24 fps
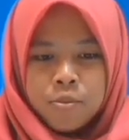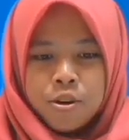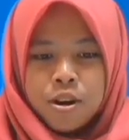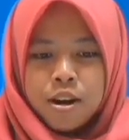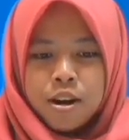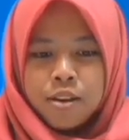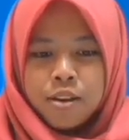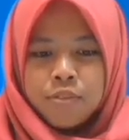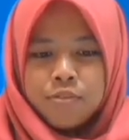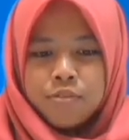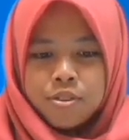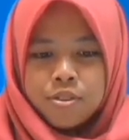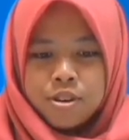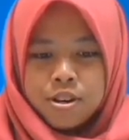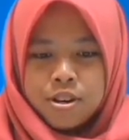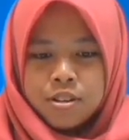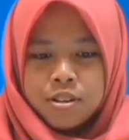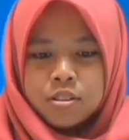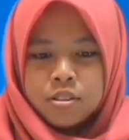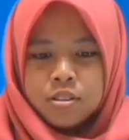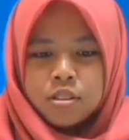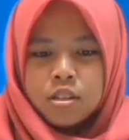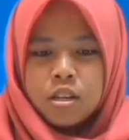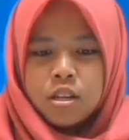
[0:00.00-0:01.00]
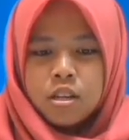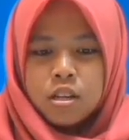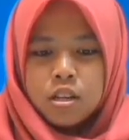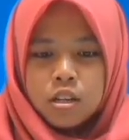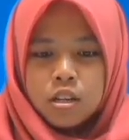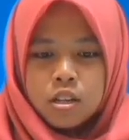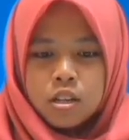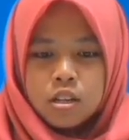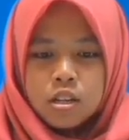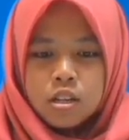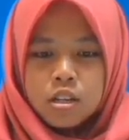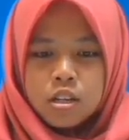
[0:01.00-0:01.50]
Anaphora
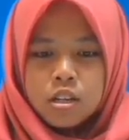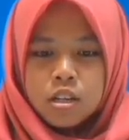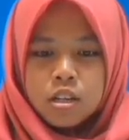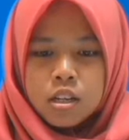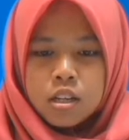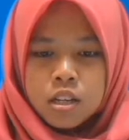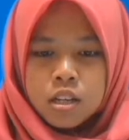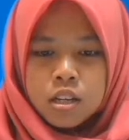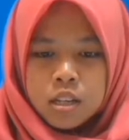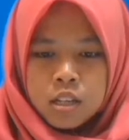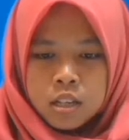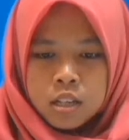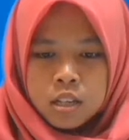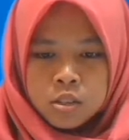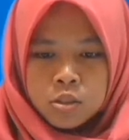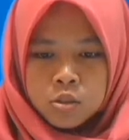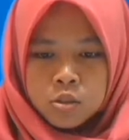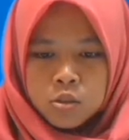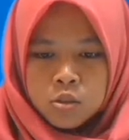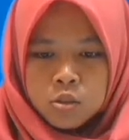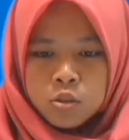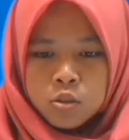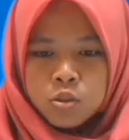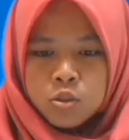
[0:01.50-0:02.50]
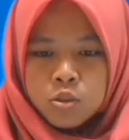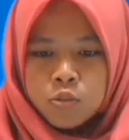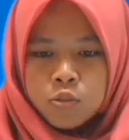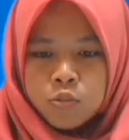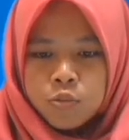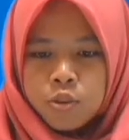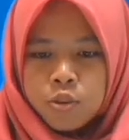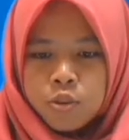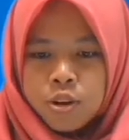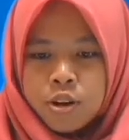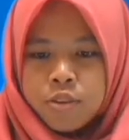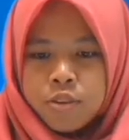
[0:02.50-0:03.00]
reference is
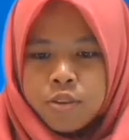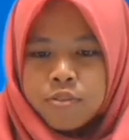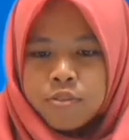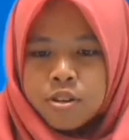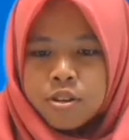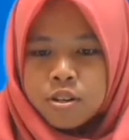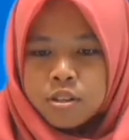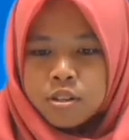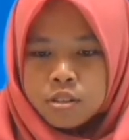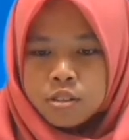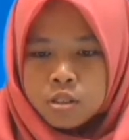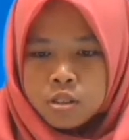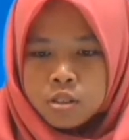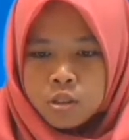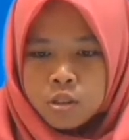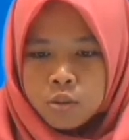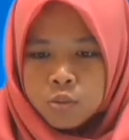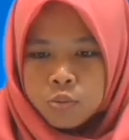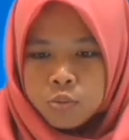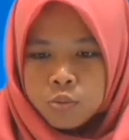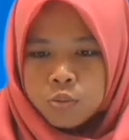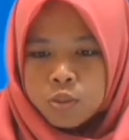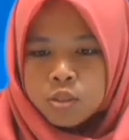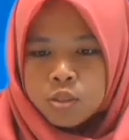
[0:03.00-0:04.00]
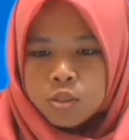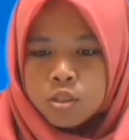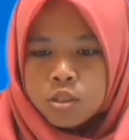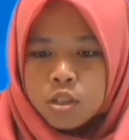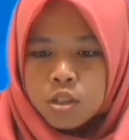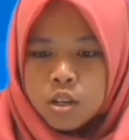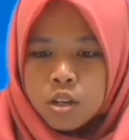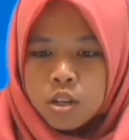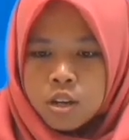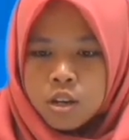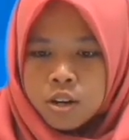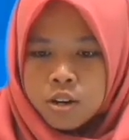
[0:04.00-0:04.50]
used for reference
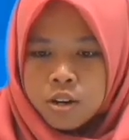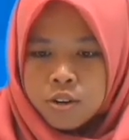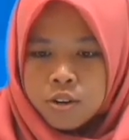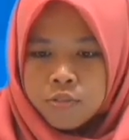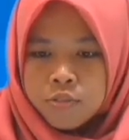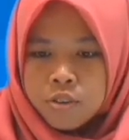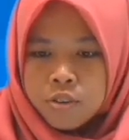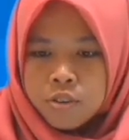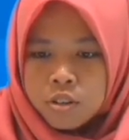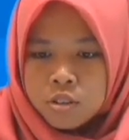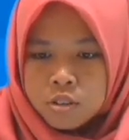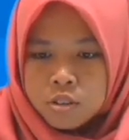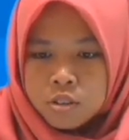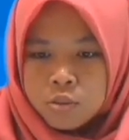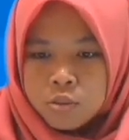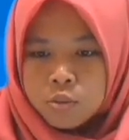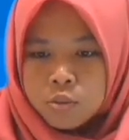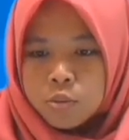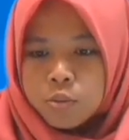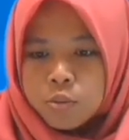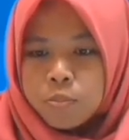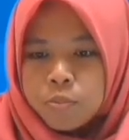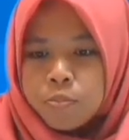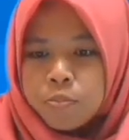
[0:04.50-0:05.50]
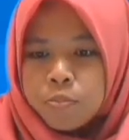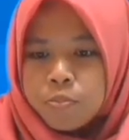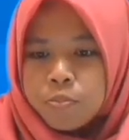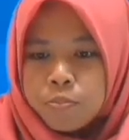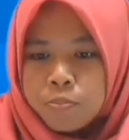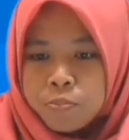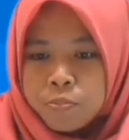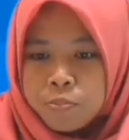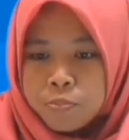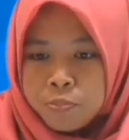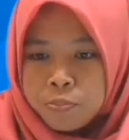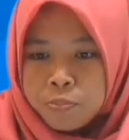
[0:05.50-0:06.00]
which refer
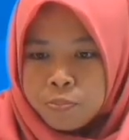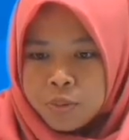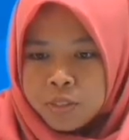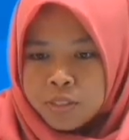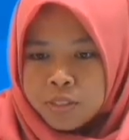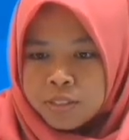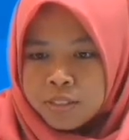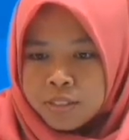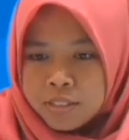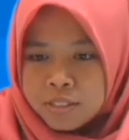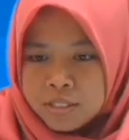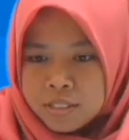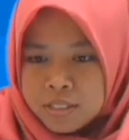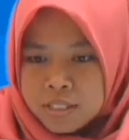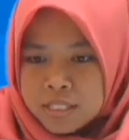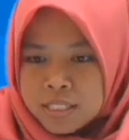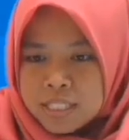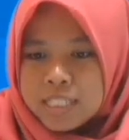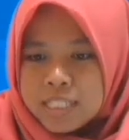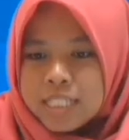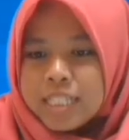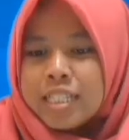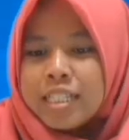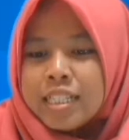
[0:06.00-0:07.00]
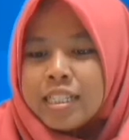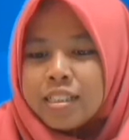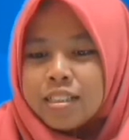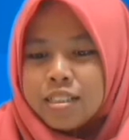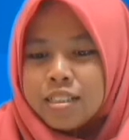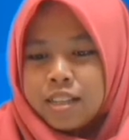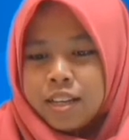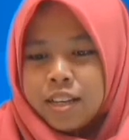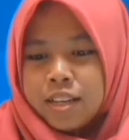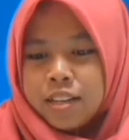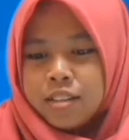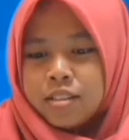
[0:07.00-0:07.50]
to
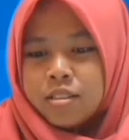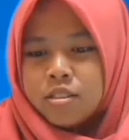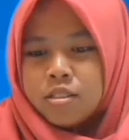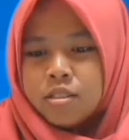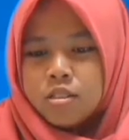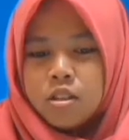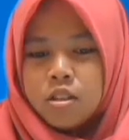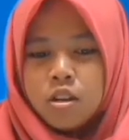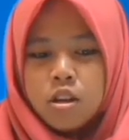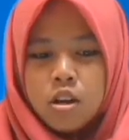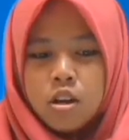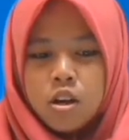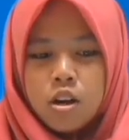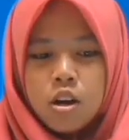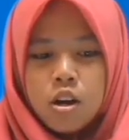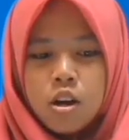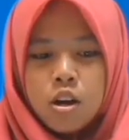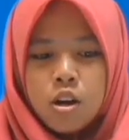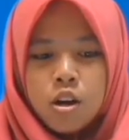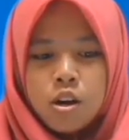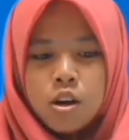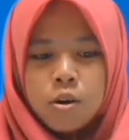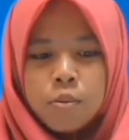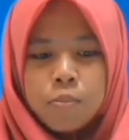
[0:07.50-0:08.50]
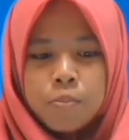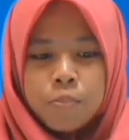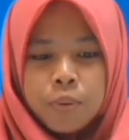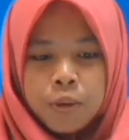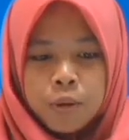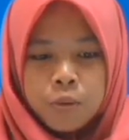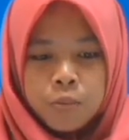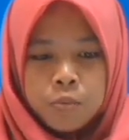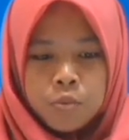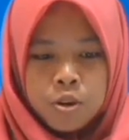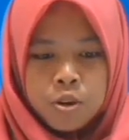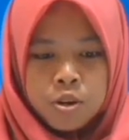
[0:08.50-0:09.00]
preceding text
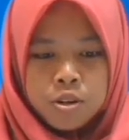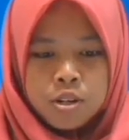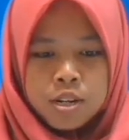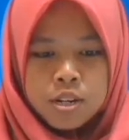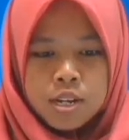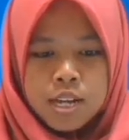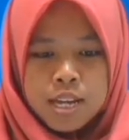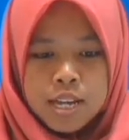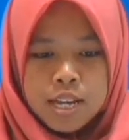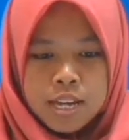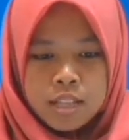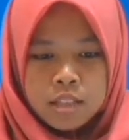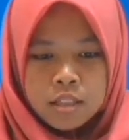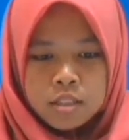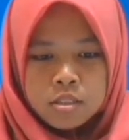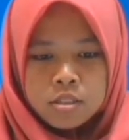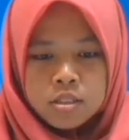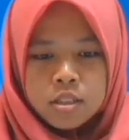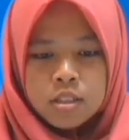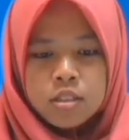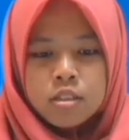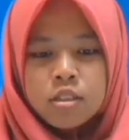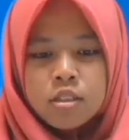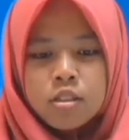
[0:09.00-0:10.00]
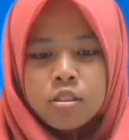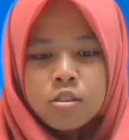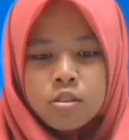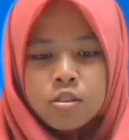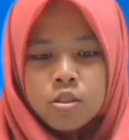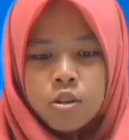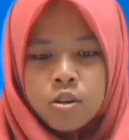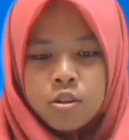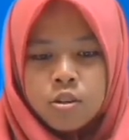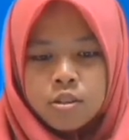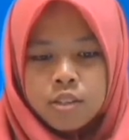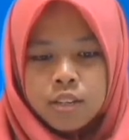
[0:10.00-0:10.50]
or backward in the
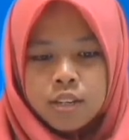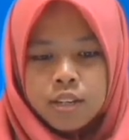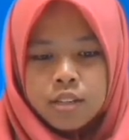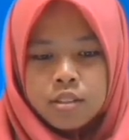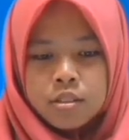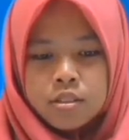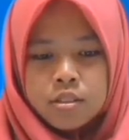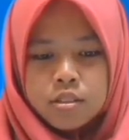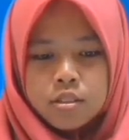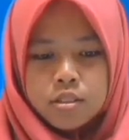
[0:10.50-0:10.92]
sentence or